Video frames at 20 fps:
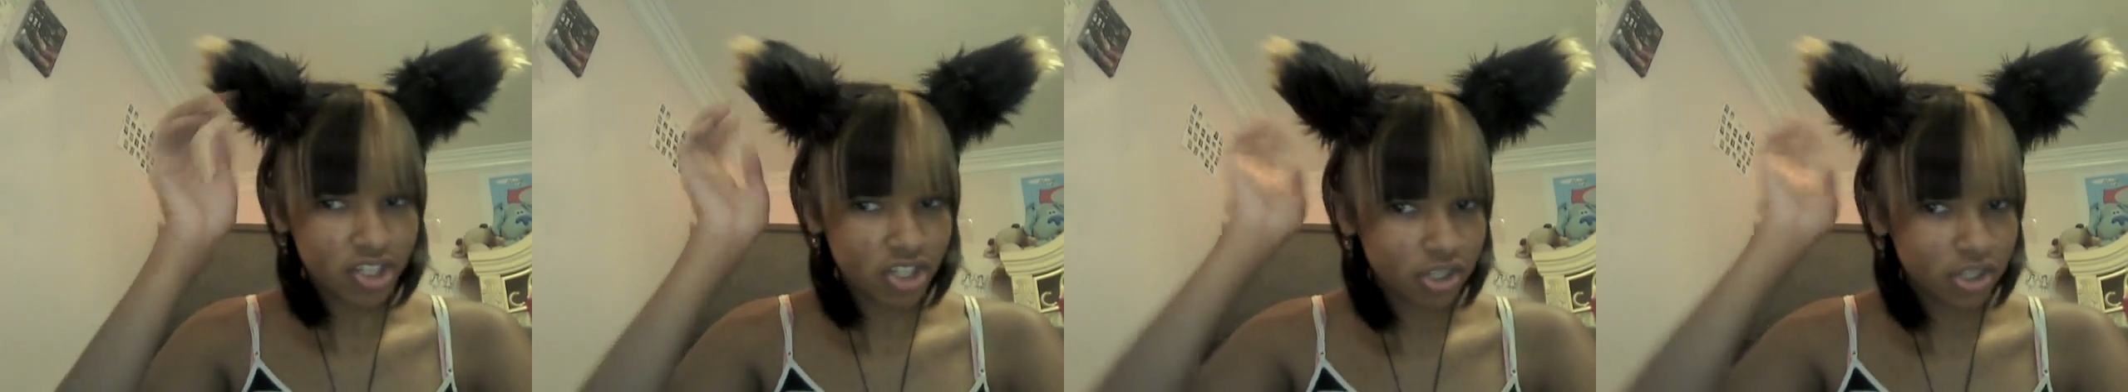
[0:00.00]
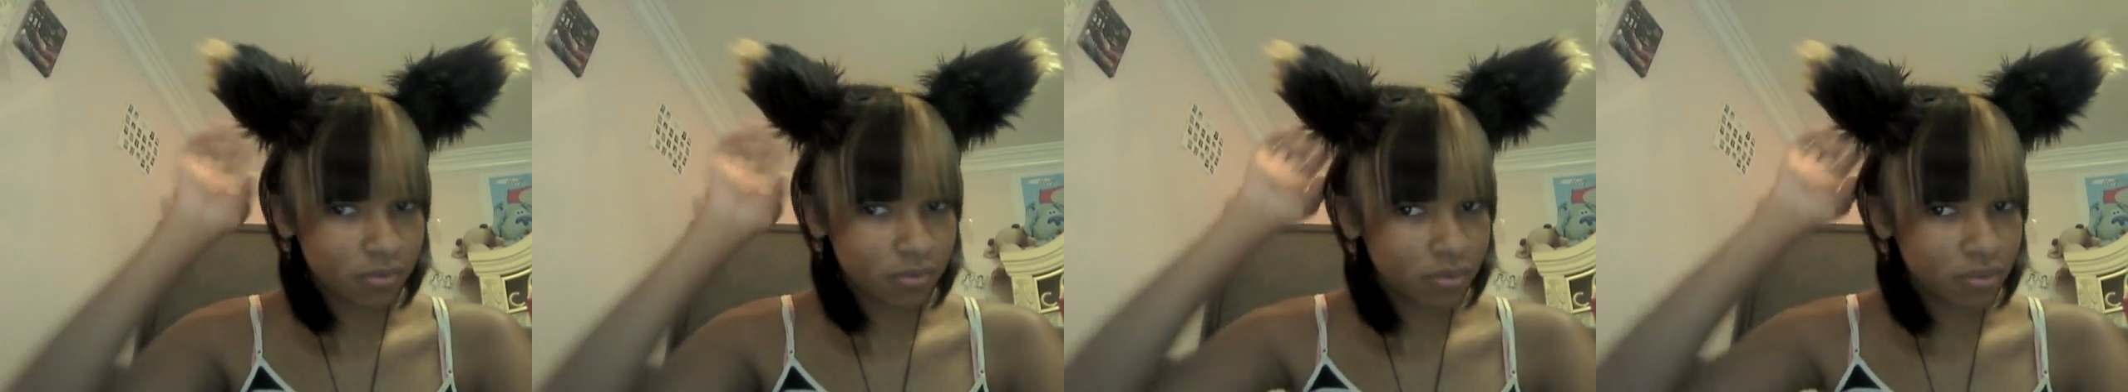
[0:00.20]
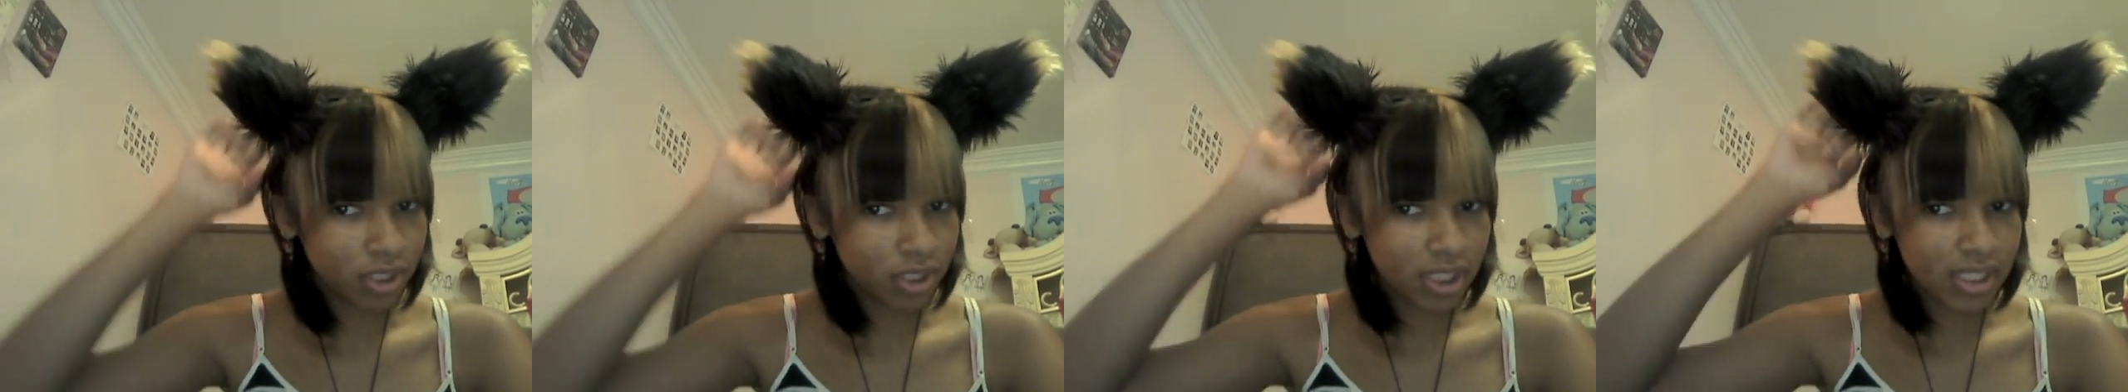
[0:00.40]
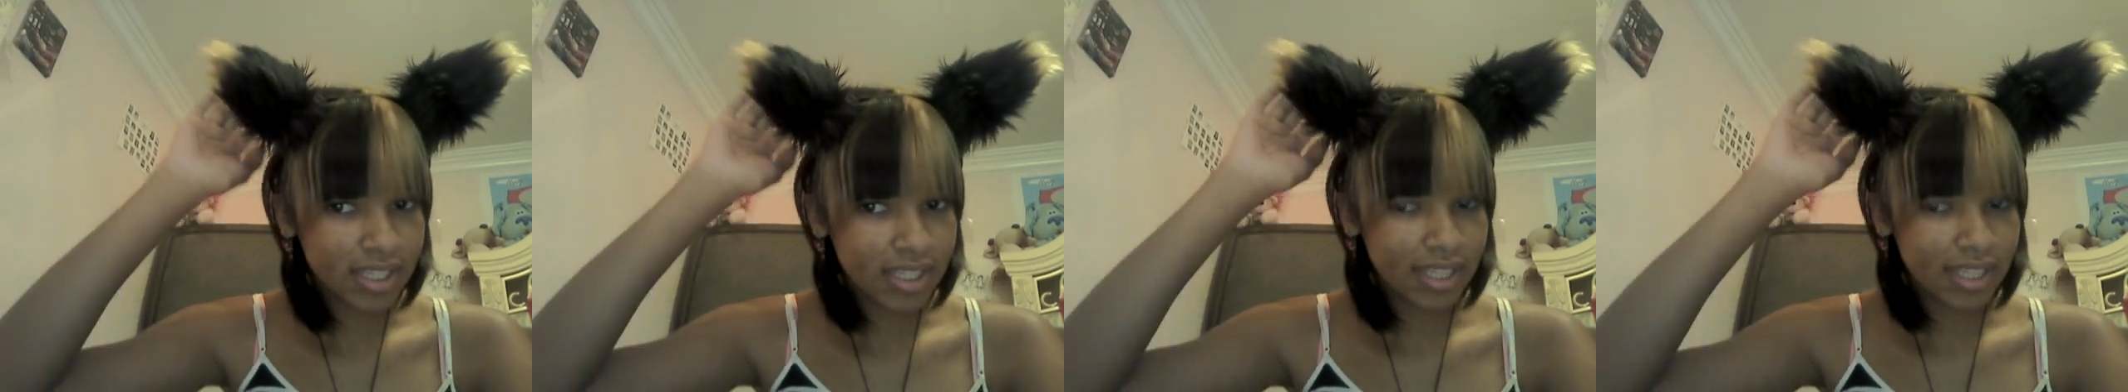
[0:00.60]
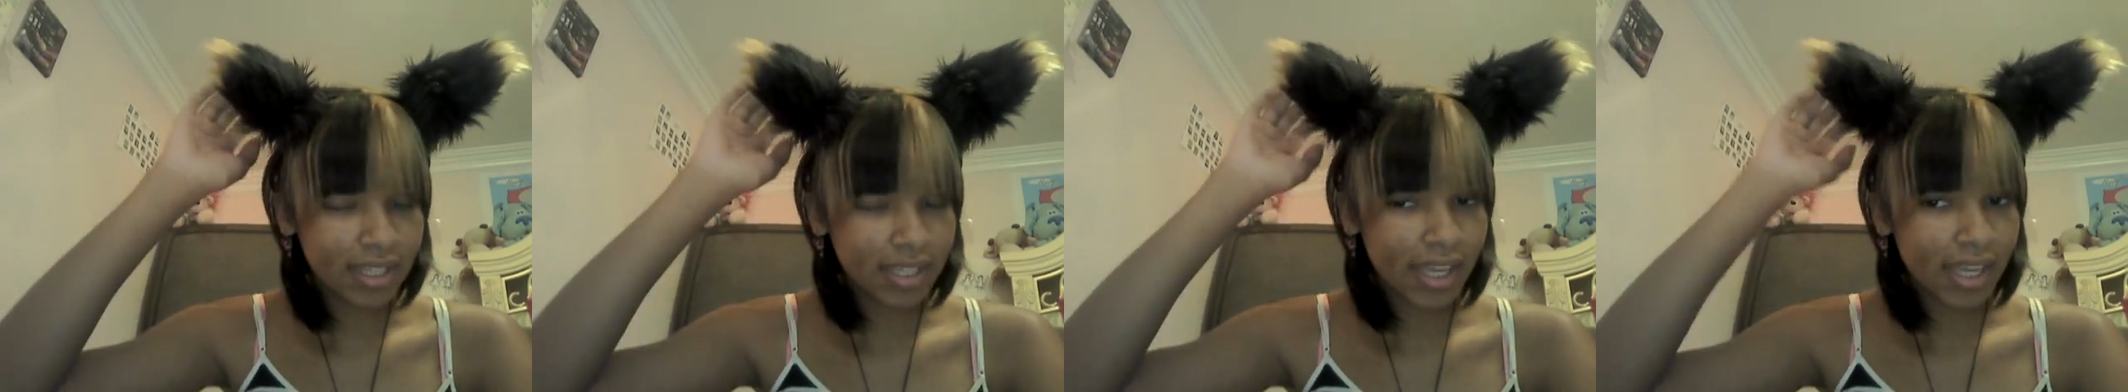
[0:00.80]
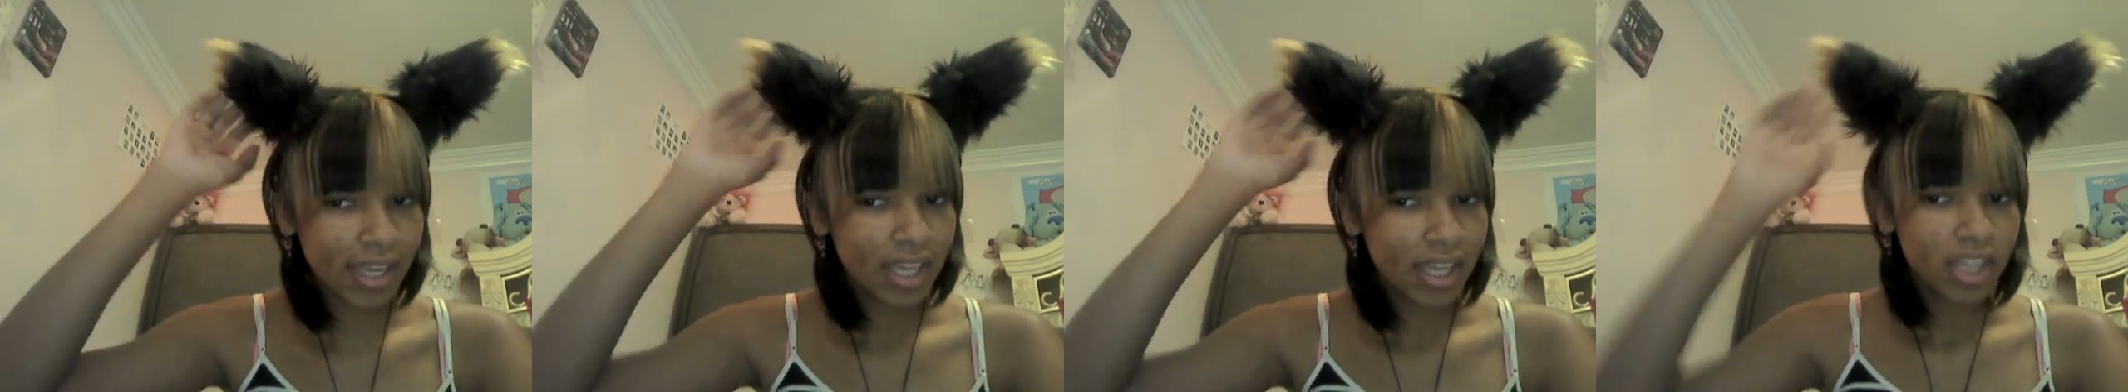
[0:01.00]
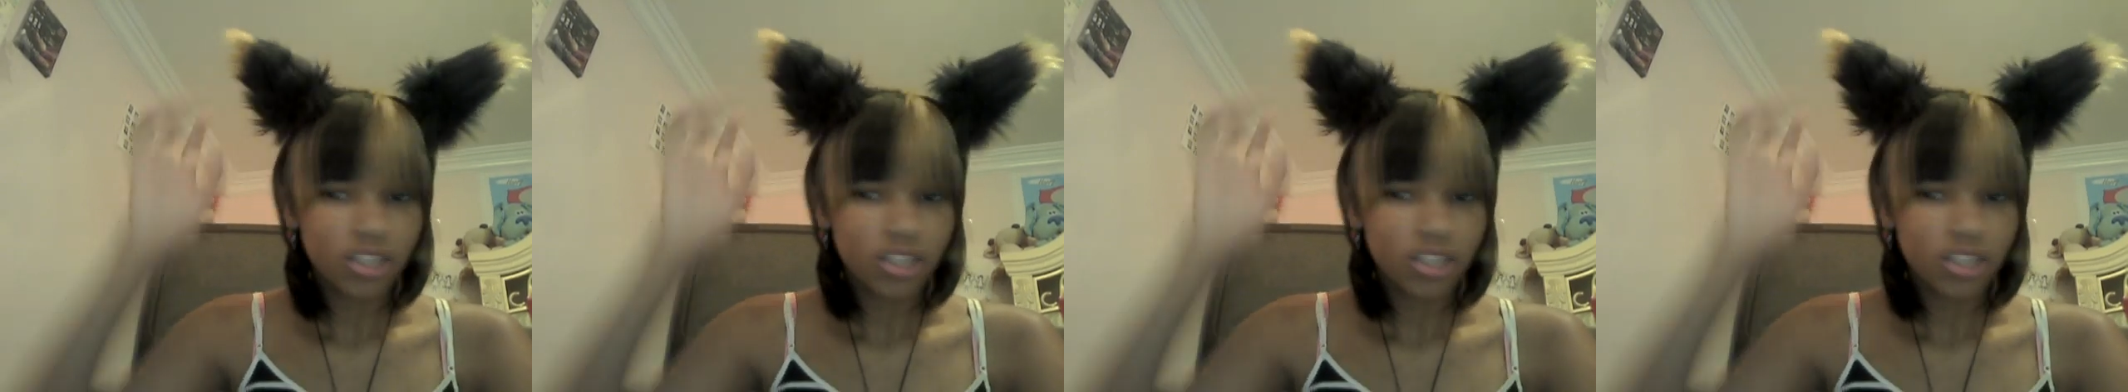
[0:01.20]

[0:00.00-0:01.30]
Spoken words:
and she really did. Like,